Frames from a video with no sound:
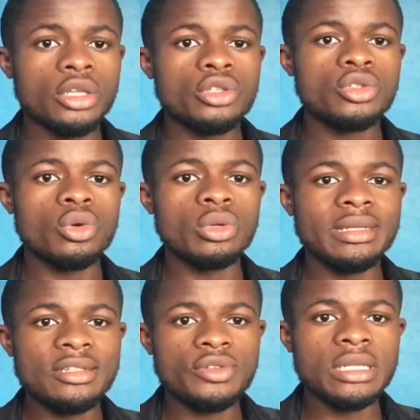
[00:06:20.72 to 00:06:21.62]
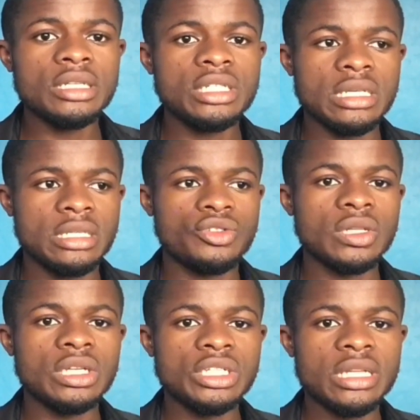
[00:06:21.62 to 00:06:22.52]
so this strategy is a
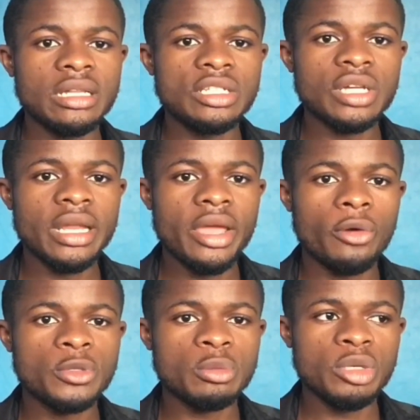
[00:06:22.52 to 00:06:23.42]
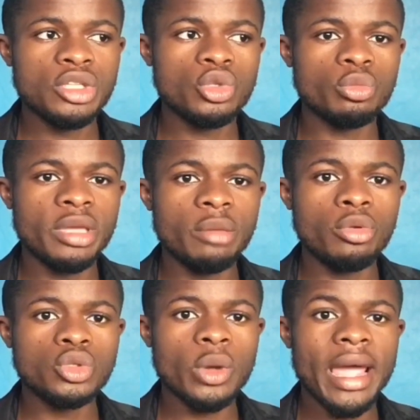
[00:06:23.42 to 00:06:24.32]
strategy that literally helped me to be
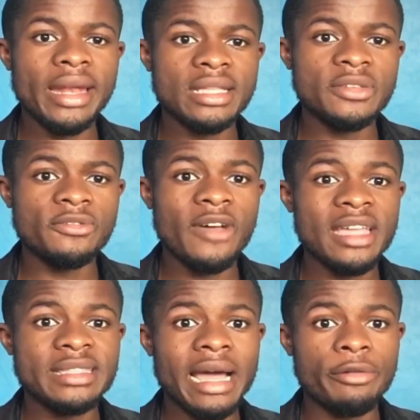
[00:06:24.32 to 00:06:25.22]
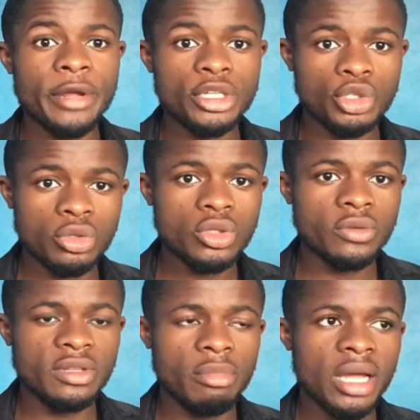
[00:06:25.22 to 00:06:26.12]
able to identify directions
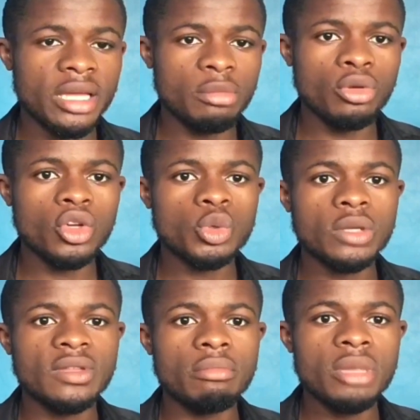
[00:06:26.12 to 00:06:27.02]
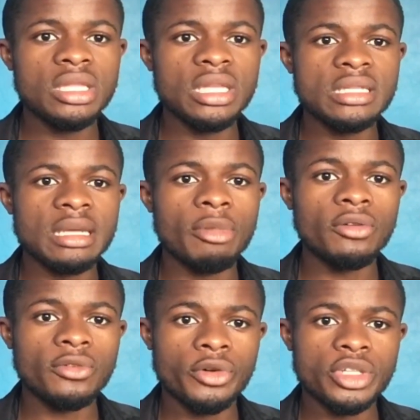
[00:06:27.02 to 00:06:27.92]
of the market, because one of the main things
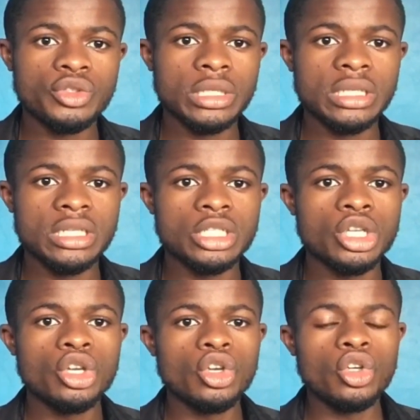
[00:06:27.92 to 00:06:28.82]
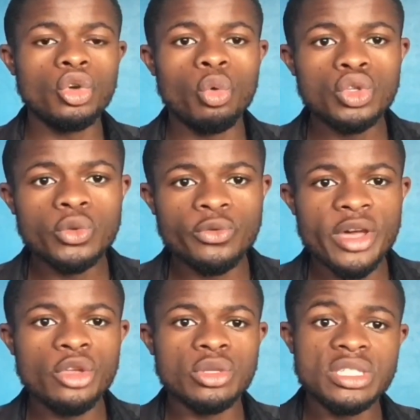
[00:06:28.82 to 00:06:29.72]
about forex trading is you want to
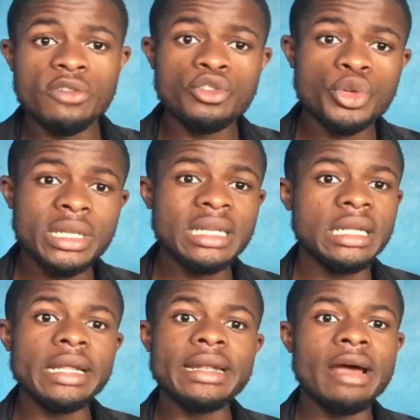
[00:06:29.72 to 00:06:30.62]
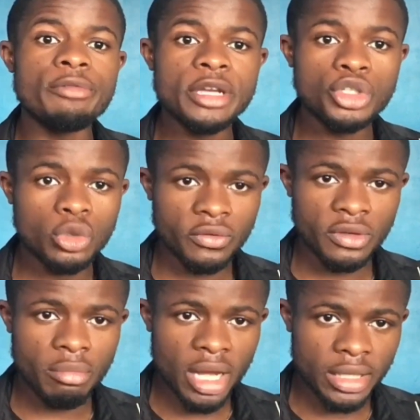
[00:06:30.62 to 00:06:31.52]
find yourself trading in the direction of
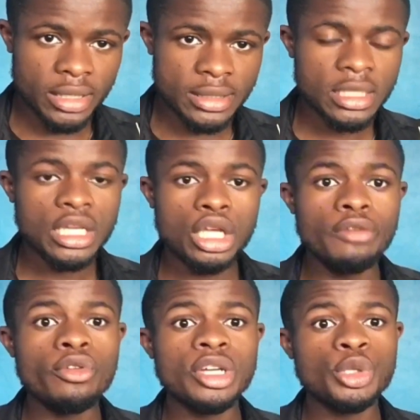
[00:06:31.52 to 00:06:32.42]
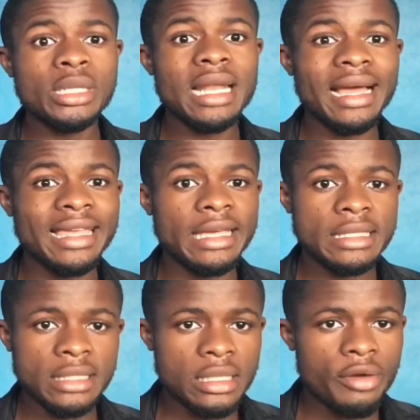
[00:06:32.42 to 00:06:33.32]
the market. If you are trading
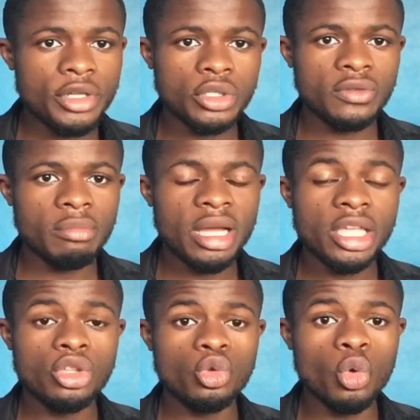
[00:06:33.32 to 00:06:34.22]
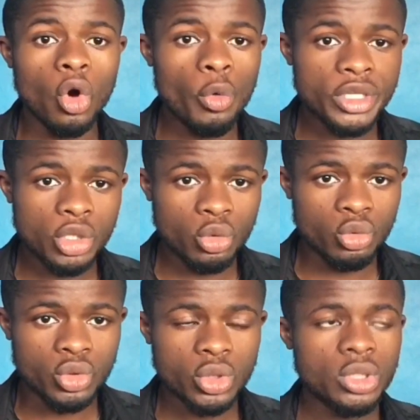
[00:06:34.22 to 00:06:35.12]
against the direction of the market, you will always
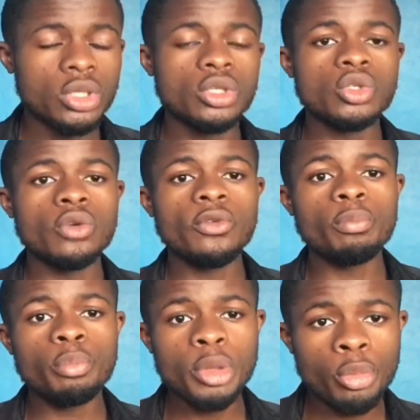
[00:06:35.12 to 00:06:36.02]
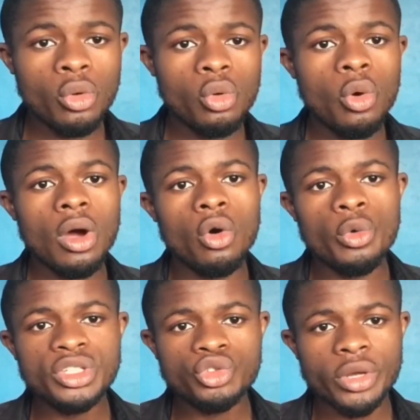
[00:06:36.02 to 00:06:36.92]
lose. So for people who are
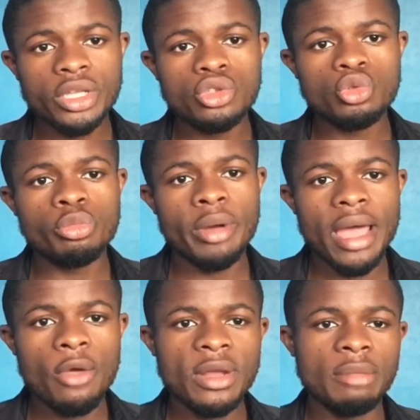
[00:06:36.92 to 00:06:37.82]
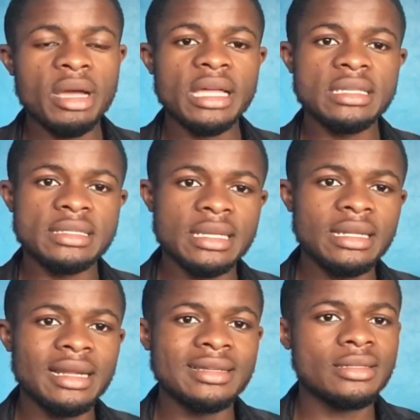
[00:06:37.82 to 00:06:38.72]
always trying to buy when the market is
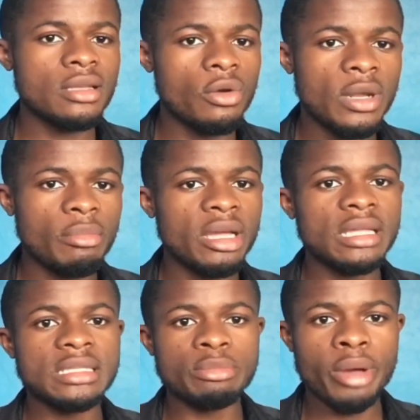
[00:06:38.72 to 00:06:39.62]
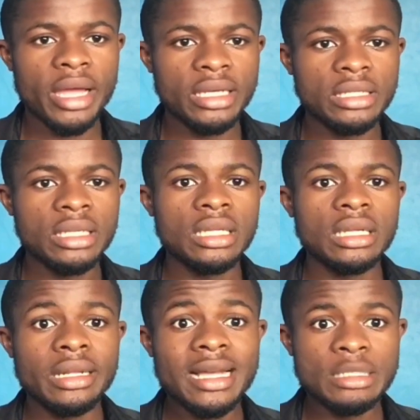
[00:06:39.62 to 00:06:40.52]
selling and sell when the market is buying,
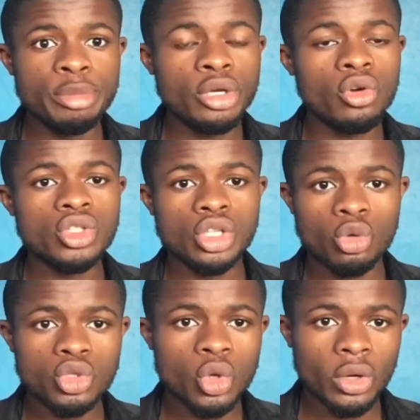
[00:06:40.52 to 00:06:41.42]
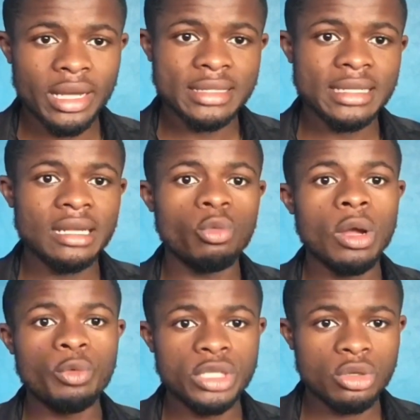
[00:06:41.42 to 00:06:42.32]
that's because they don't understand
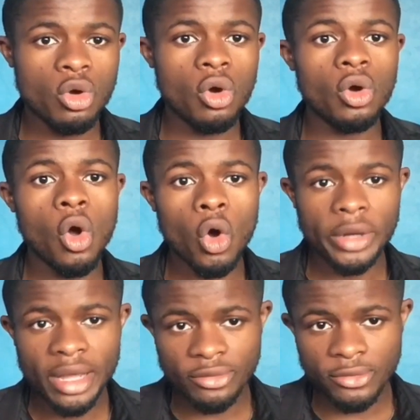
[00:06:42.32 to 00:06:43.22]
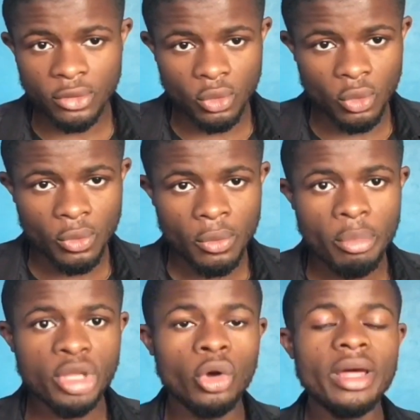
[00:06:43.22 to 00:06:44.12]
what we call order flow.
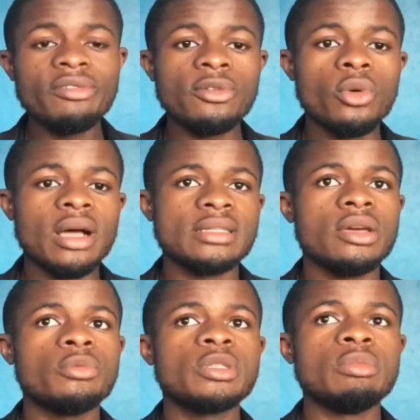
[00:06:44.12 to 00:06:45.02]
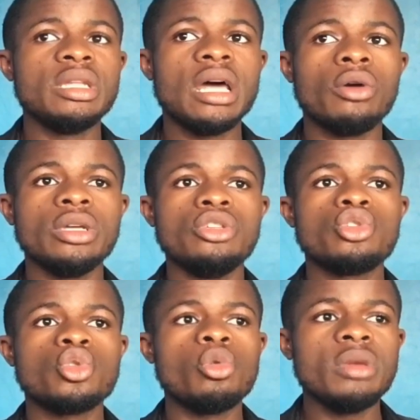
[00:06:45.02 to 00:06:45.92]
But order flow has helped me now in
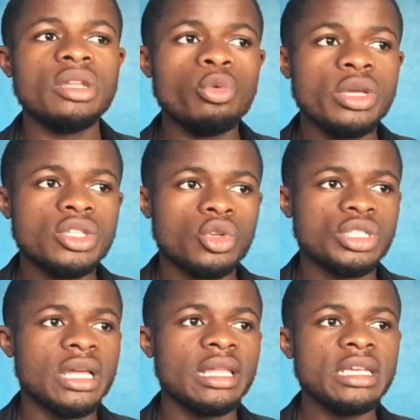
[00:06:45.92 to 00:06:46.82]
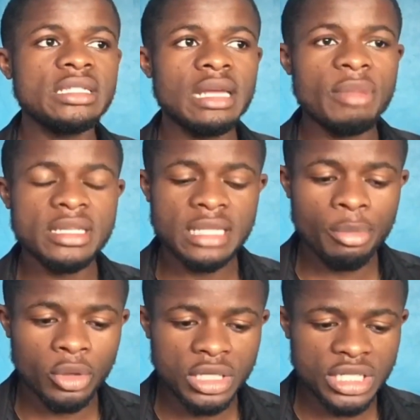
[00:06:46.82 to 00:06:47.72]
so many ways, such that each time I
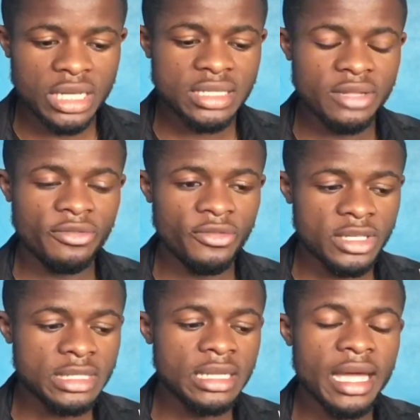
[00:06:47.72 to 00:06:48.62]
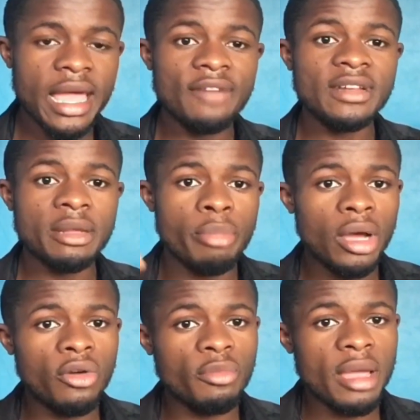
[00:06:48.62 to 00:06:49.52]
step on the charts, the first thing I have at the
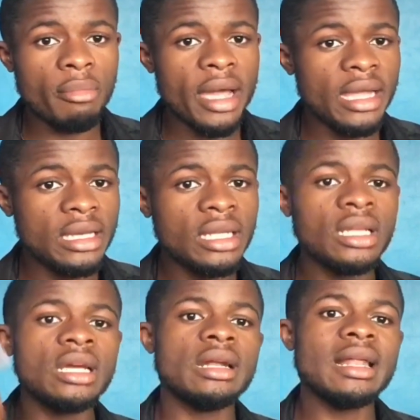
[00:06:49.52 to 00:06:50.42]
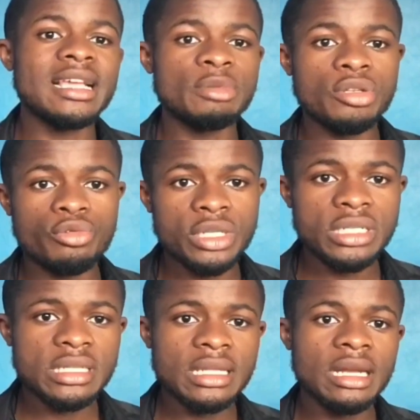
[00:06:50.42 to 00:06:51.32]
back of my mind, that has been
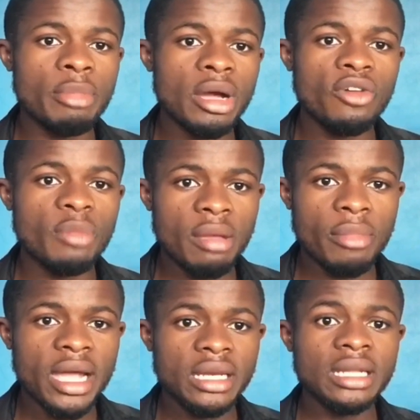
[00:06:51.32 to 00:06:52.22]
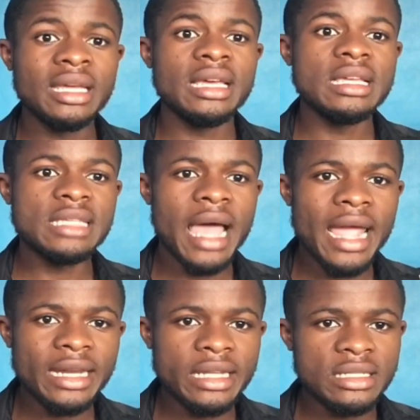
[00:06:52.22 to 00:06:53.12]
registered at the back of my mind, is
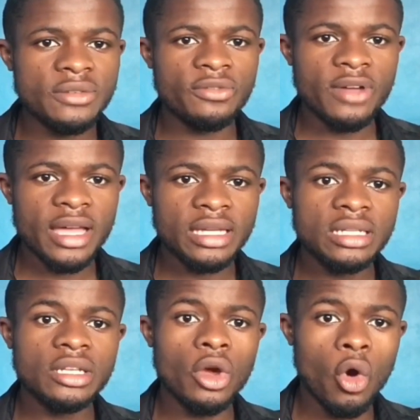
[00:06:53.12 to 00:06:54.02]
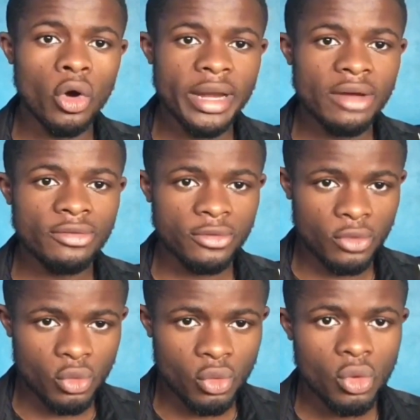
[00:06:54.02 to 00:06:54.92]
identifying the order
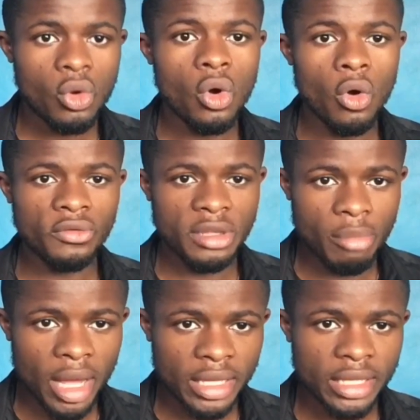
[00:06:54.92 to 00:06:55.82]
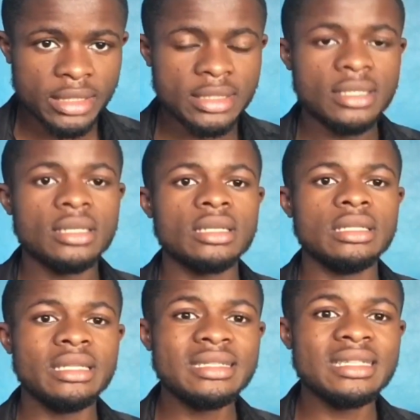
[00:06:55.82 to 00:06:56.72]
flow of the market.
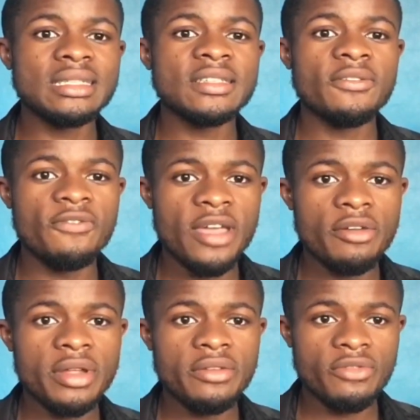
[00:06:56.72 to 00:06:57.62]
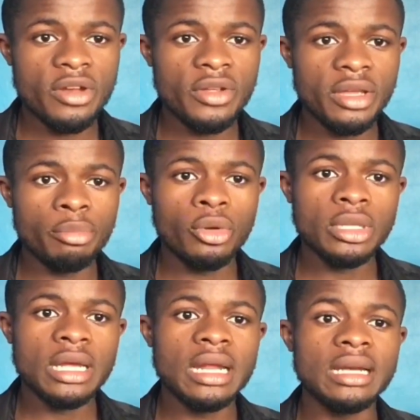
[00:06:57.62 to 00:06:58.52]
This is very
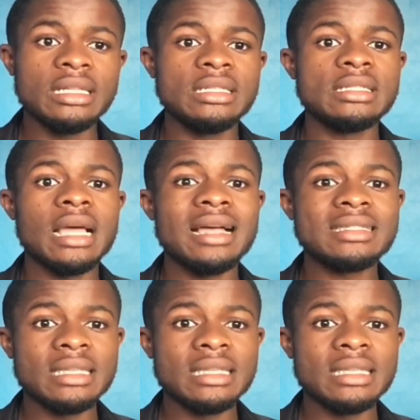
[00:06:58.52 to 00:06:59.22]
important, and it is as